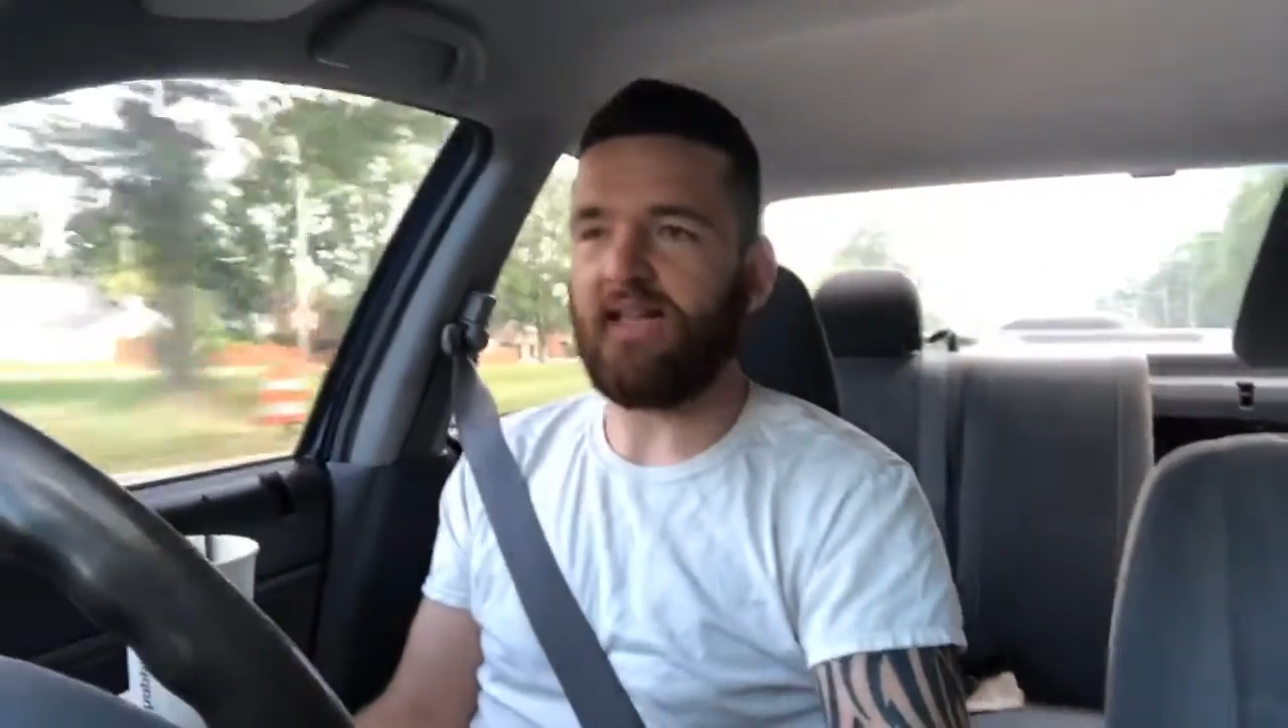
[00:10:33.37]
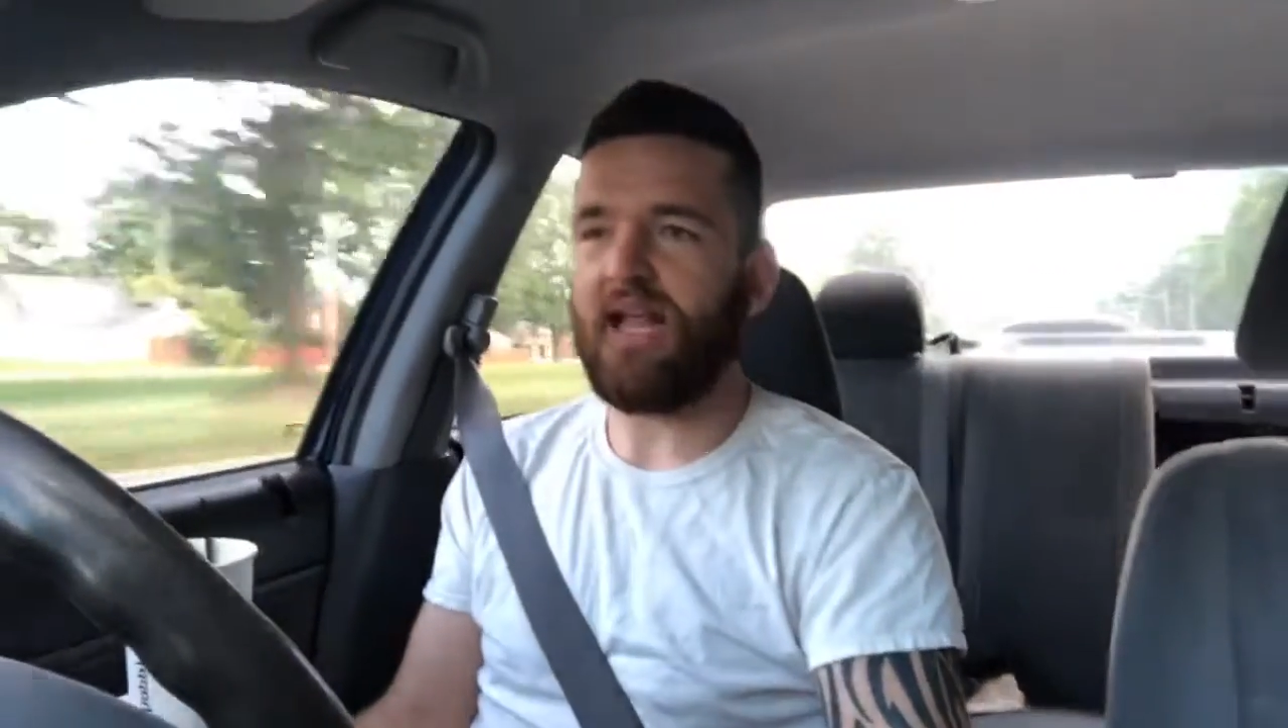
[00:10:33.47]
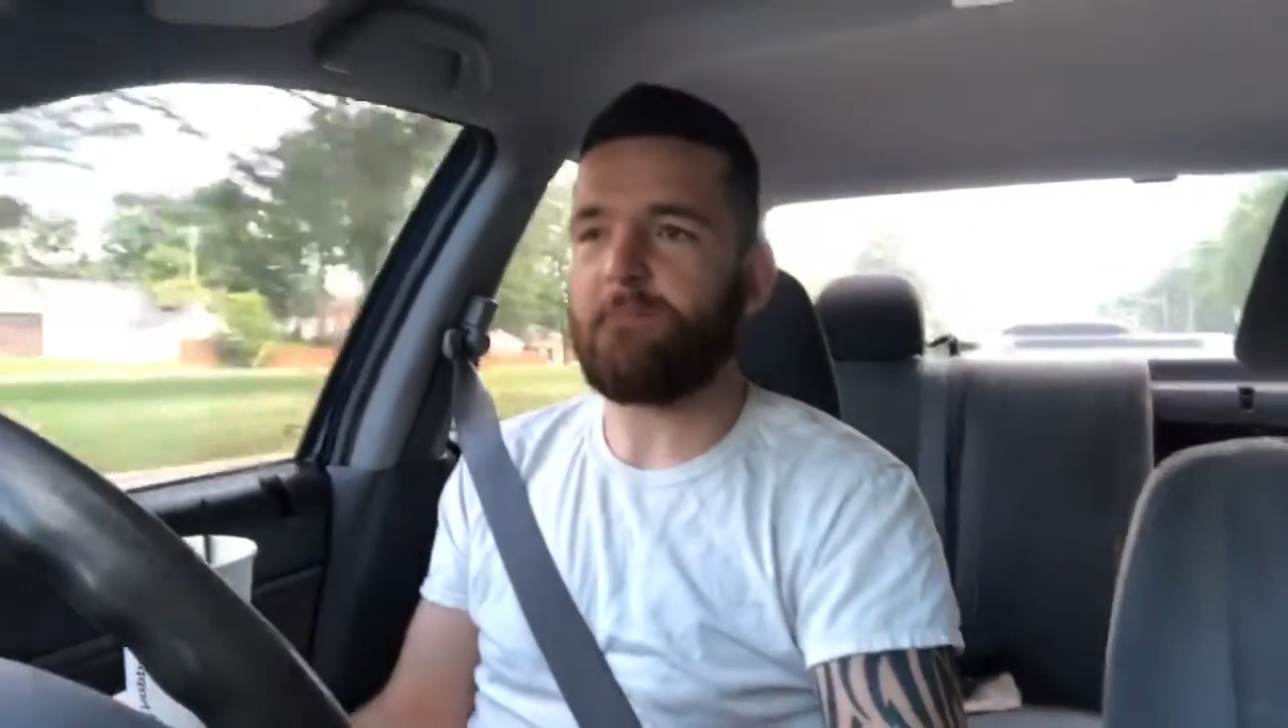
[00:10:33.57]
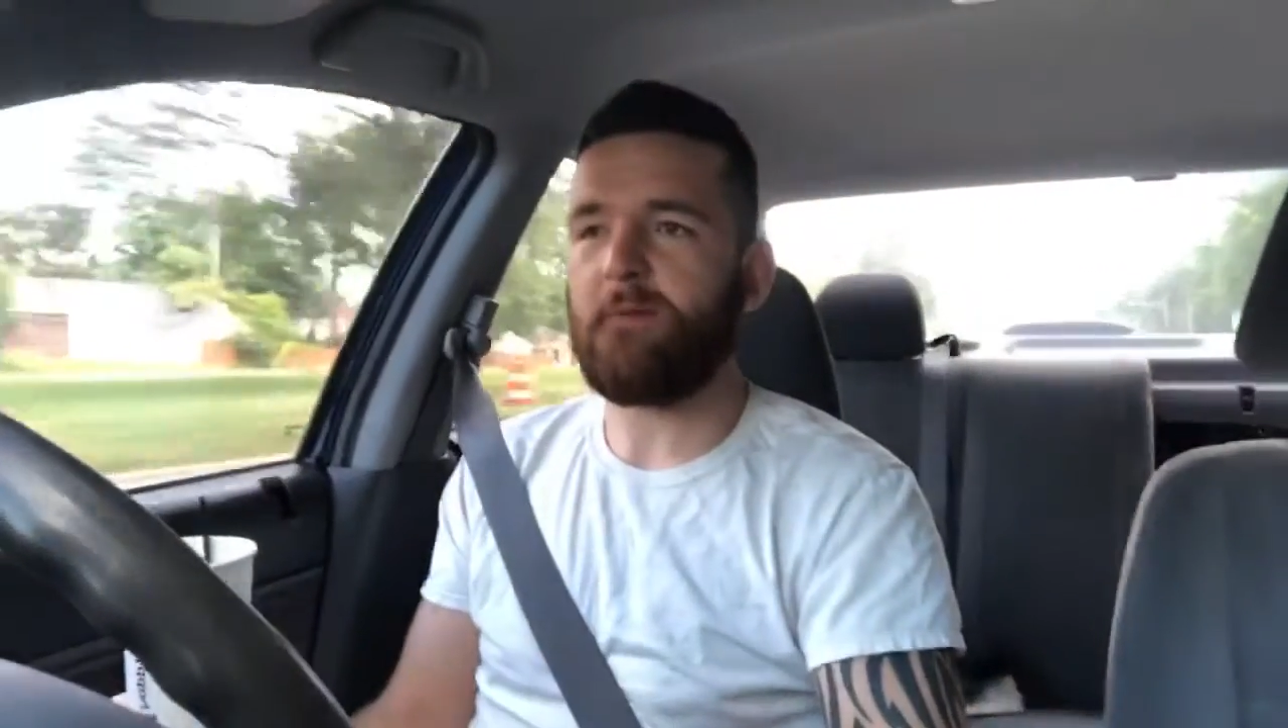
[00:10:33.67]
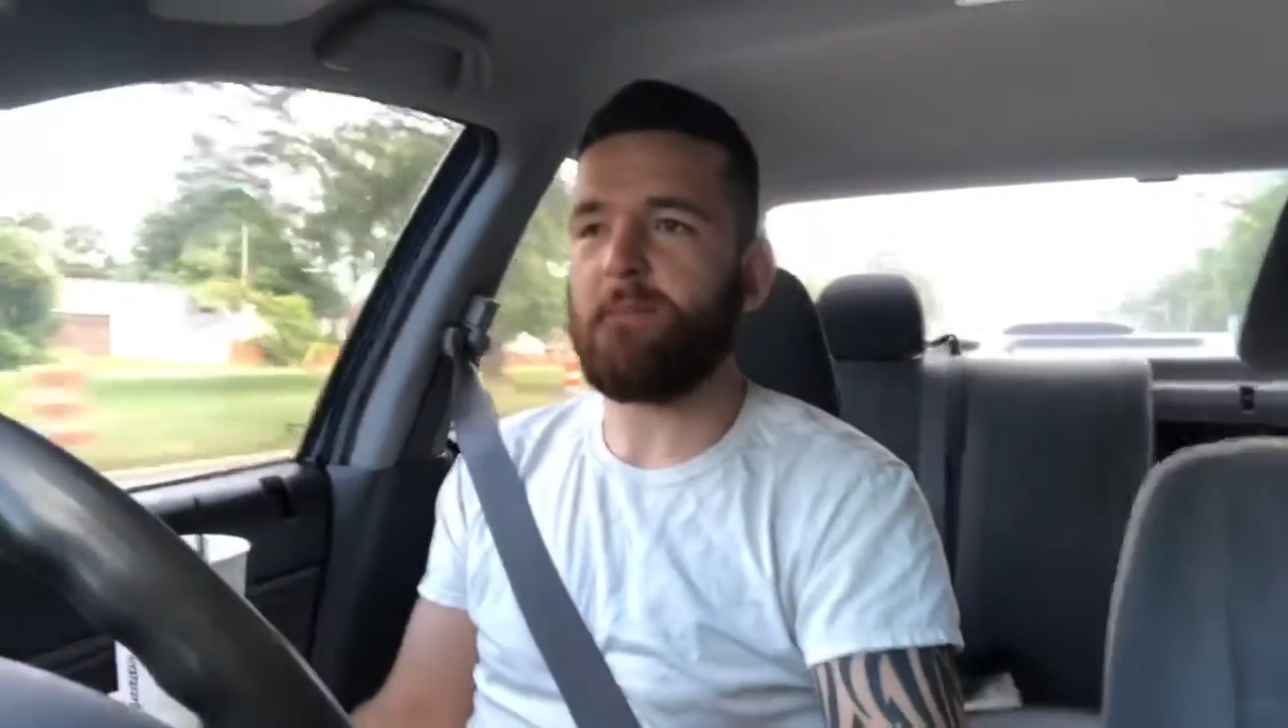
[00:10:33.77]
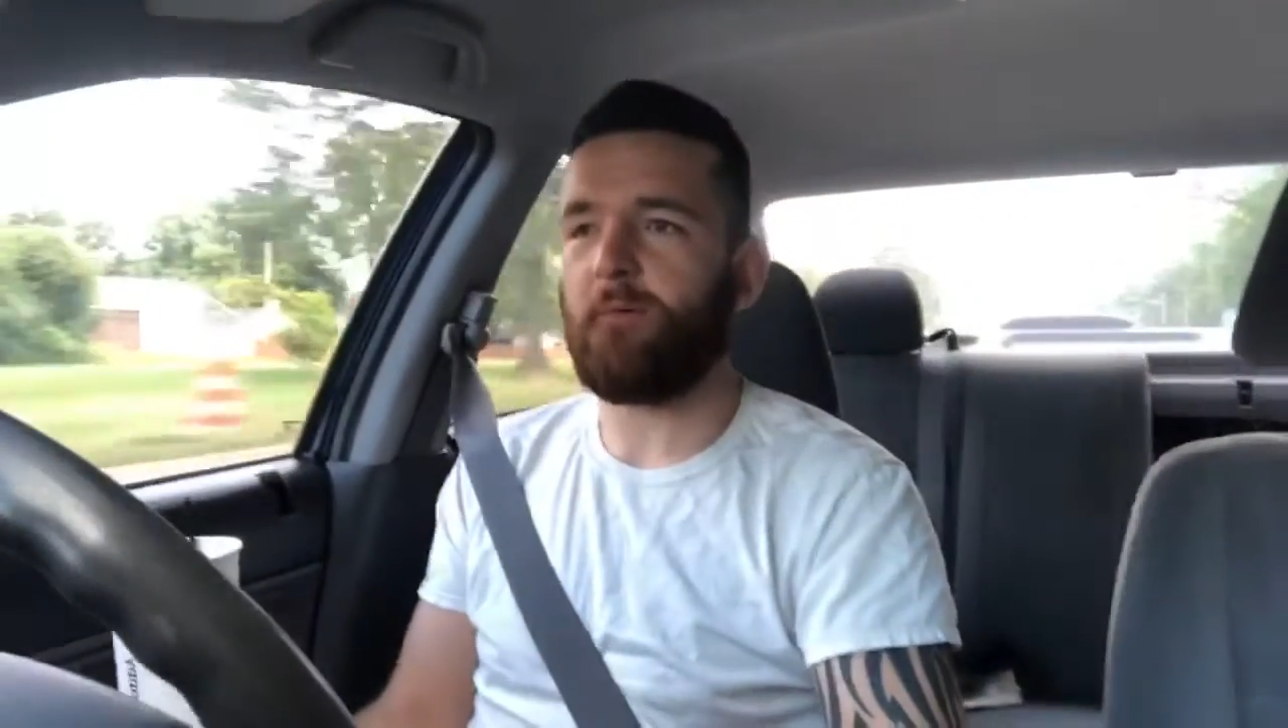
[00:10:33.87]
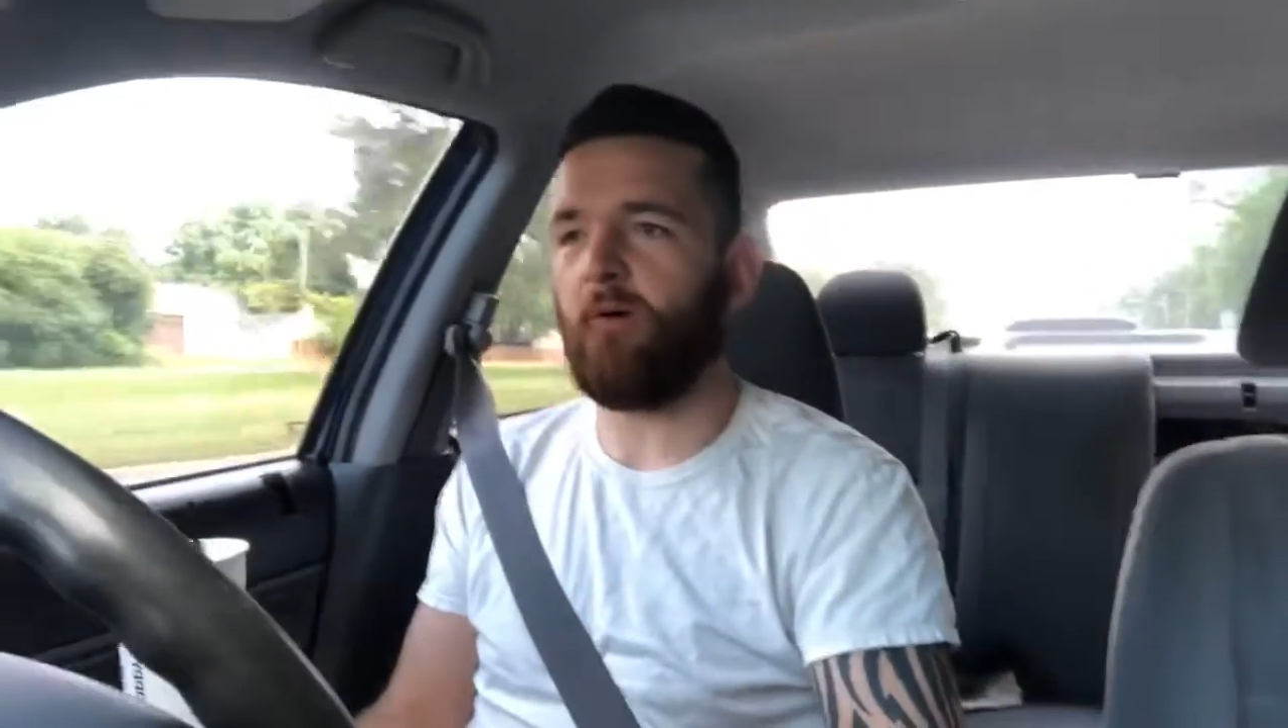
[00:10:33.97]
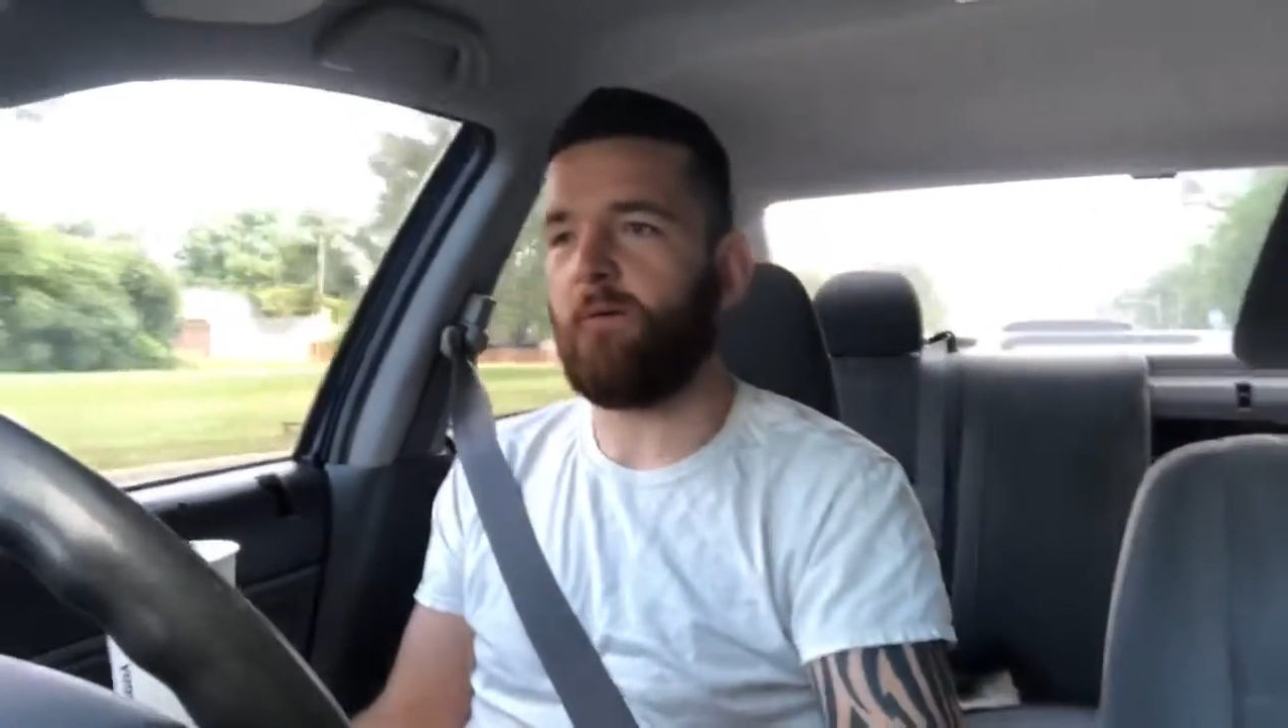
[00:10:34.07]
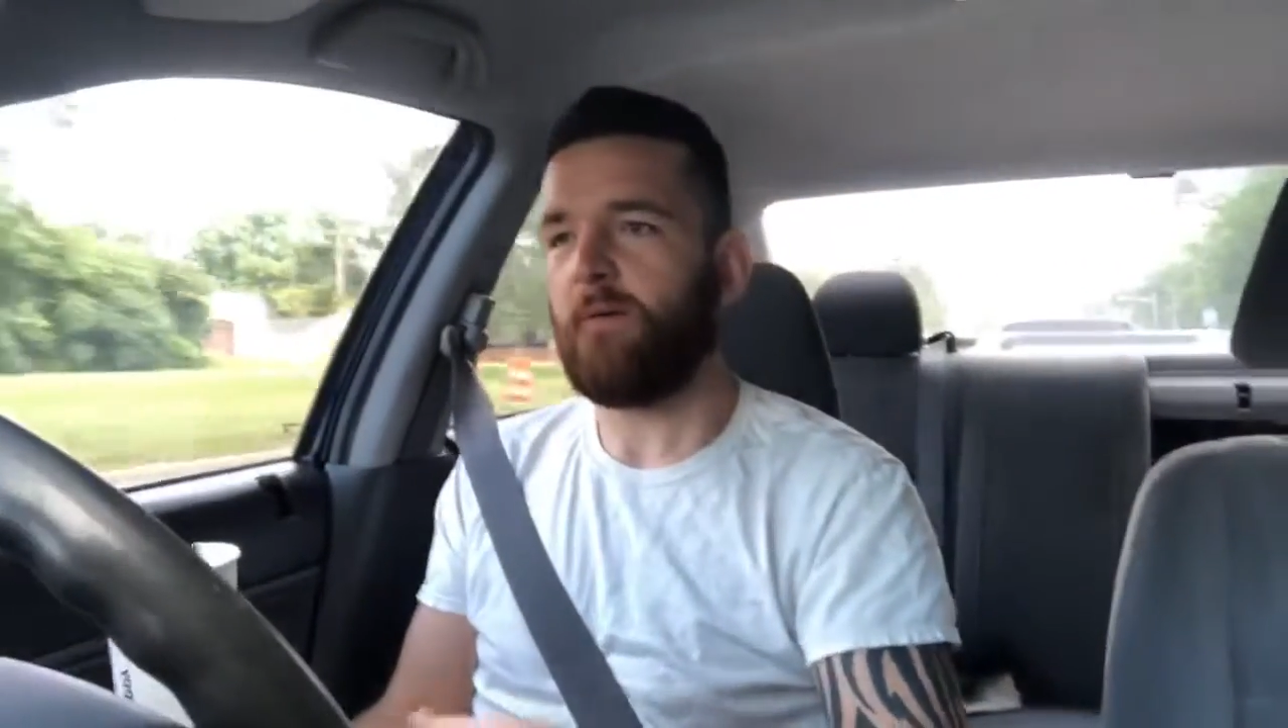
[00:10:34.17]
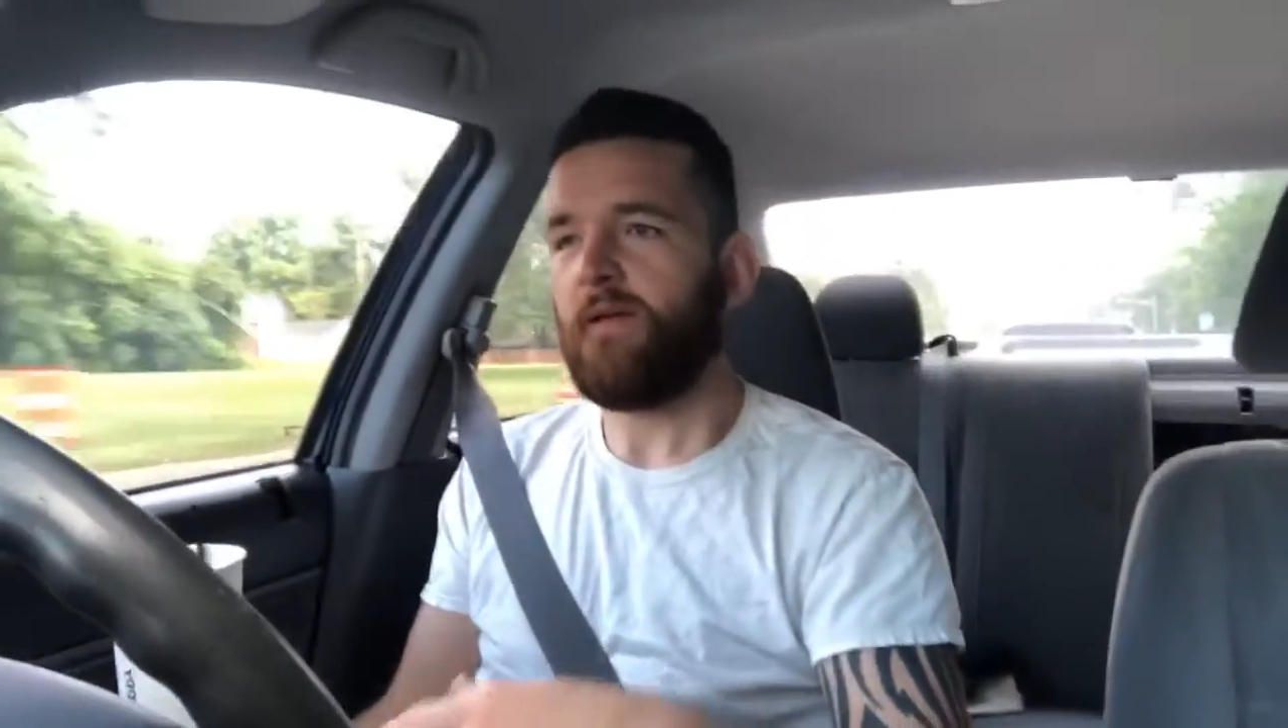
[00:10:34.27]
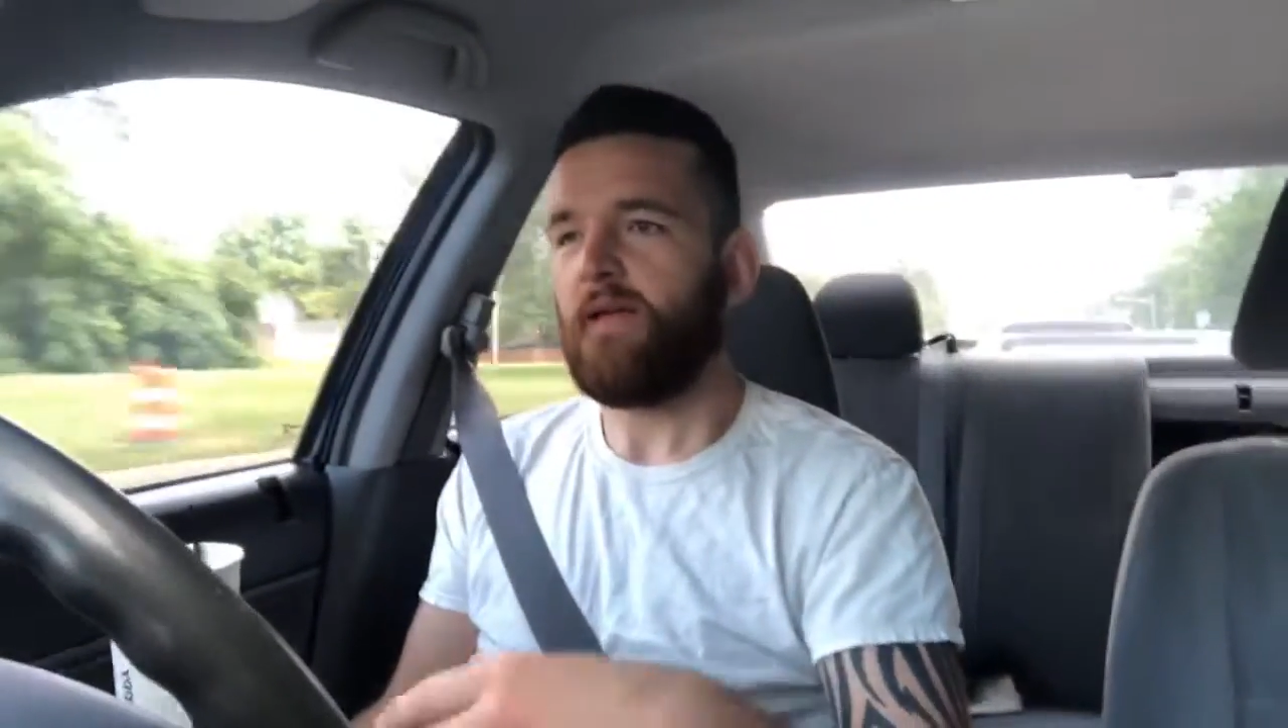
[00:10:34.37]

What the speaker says: lot of people,